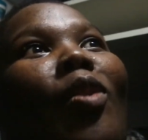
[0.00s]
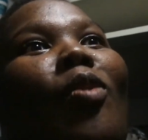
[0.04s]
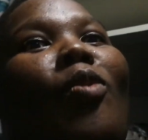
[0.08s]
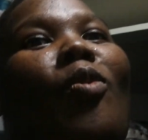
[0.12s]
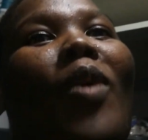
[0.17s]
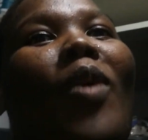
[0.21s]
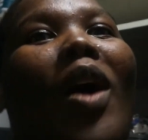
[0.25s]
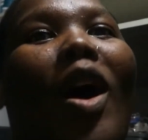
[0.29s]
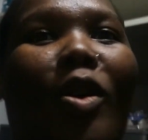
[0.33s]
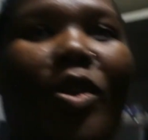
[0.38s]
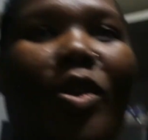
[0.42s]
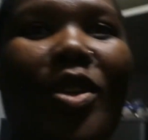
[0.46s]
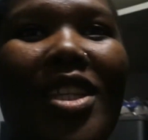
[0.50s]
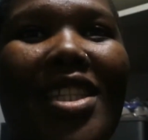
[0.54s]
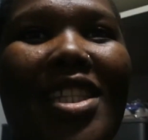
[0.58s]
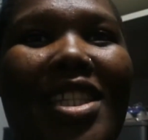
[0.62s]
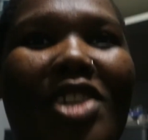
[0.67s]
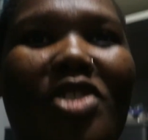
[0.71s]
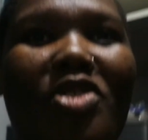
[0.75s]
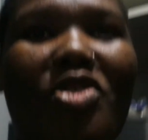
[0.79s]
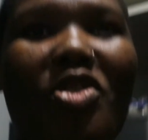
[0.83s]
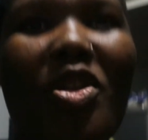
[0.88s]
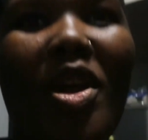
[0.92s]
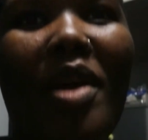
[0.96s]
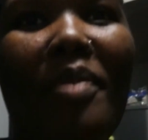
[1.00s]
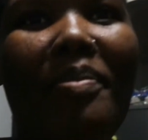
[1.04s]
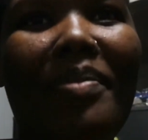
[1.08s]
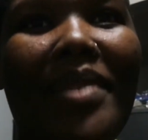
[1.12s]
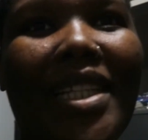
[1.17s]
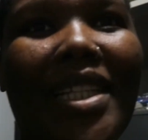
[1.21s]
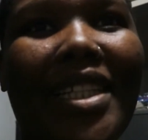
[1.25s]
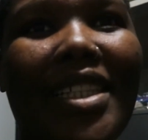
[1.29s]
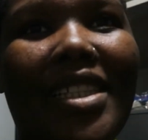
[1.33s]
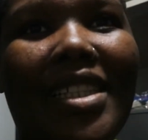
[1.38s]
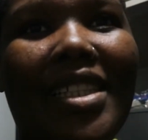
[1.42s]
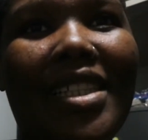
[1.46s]
wow, this is
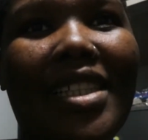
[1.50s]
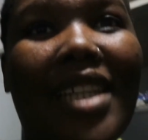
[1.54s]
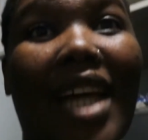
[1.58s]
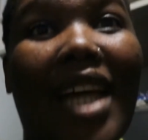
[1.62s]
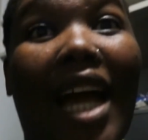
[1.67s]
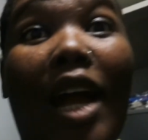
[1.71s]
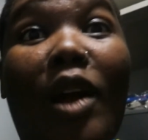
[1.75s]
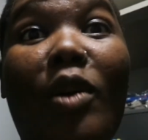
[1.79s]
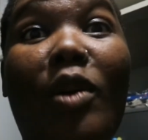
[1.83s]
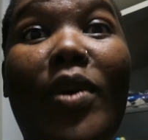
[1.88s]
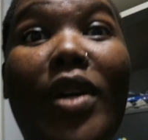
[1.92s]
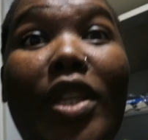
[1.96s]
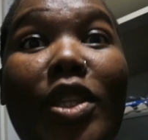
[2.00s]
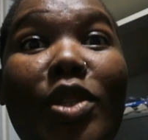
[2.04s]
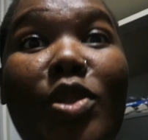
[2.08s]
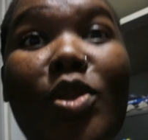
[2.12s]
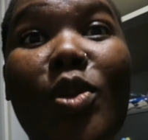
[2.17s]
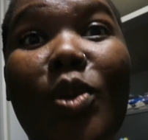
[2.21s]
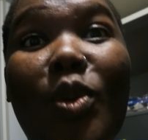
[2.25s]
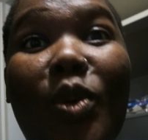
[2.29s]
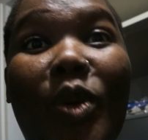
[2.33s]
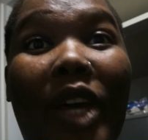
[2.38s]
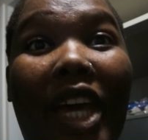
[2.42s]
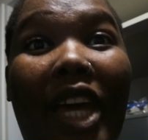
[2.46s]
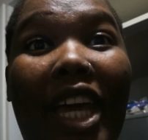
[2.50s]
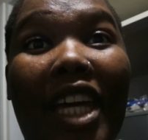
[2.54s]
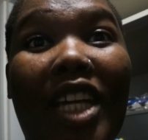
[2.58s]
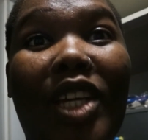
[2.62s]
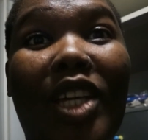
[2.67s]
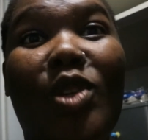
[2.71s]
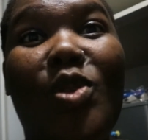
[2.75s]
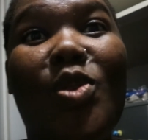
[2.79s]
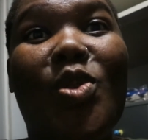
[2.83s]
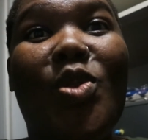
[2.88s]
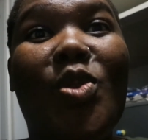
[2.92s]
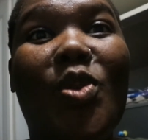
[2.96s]
rambly. I went to
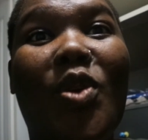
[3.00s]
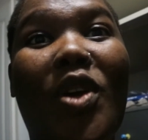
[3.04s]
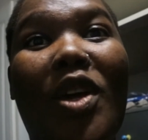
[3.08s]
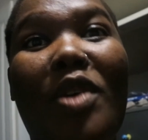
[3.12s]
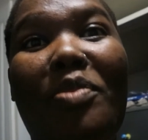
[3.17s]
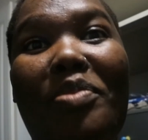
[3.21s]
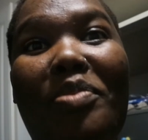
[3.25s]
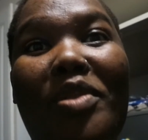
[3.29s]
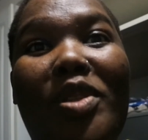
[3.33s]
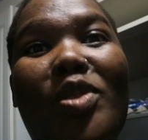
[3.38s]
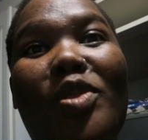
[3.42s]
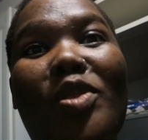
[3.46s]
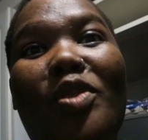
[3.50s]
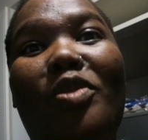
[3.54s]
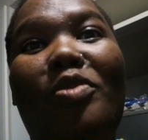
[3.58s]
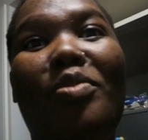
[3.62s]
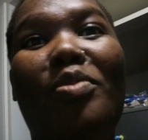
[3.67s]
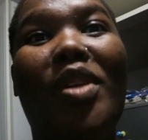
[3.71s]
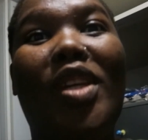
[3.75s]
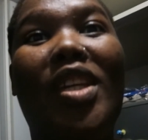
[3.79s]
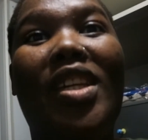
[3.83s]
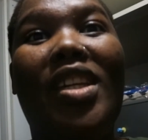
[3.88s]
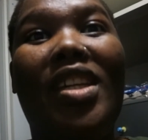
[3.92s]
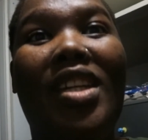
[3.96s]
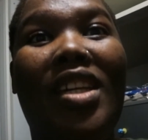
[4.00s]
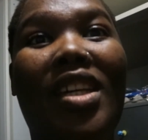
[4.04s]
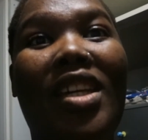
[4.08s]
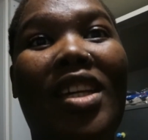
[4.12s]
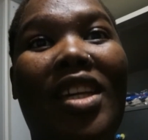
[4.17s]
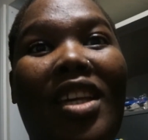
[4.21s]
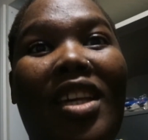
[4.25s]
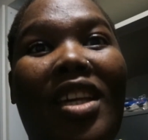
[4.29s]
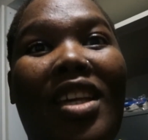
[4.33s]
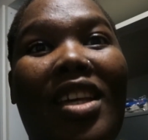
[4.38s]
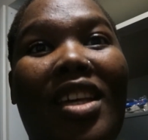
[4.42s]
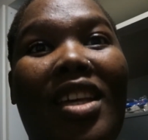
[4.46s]
work. You saw a bit of me
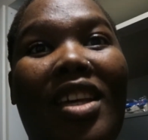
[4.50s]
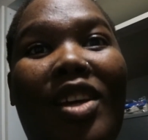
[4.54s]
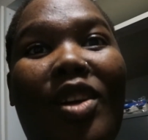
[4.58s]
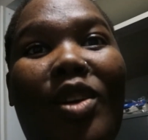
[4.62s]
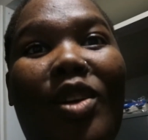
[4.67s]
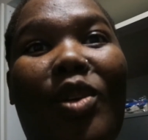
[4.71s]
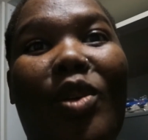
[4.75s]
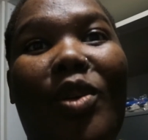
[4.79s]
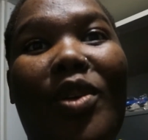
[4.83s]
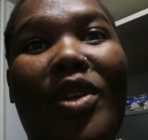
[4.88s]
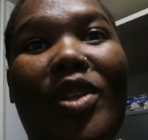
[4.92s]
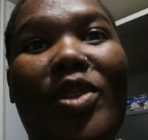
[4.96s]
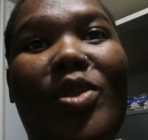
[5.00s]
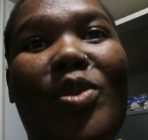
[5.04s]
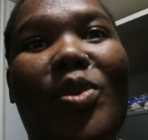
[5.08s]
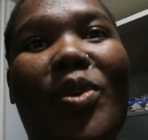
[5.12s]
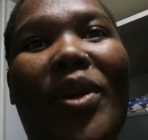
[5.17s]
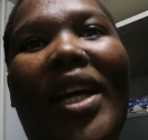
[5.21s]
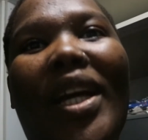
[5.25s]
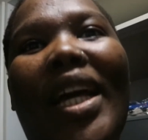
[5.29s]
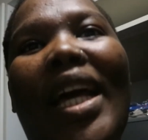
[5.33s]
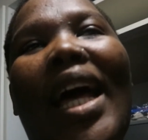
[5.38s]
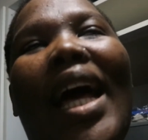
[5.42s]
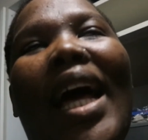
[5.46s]
going to work.